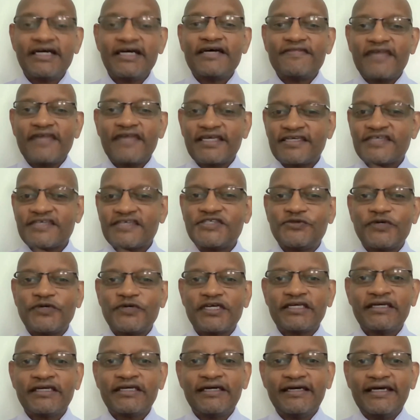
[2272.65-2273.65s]
They're just
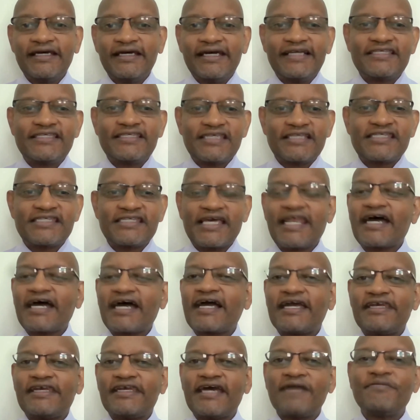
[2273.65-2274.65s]
doing, it's an
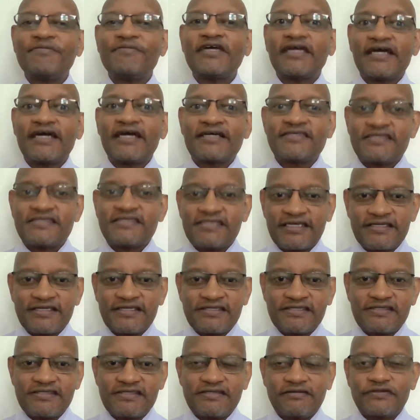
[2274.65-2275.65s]
academic
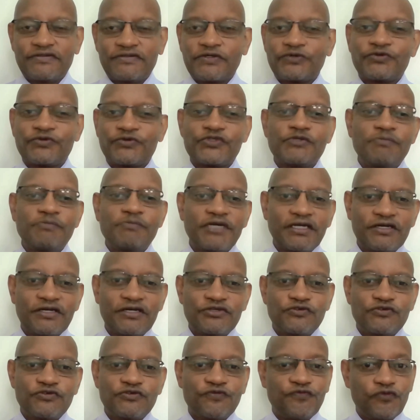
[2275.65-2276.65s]
exercise, so to speak,
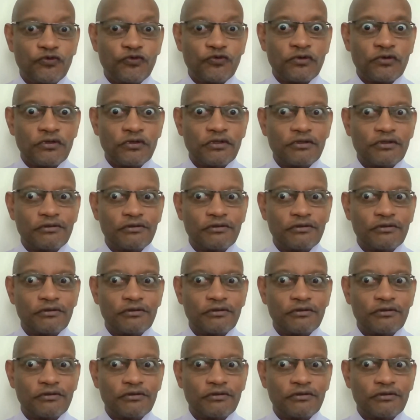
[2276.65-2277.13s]
to fool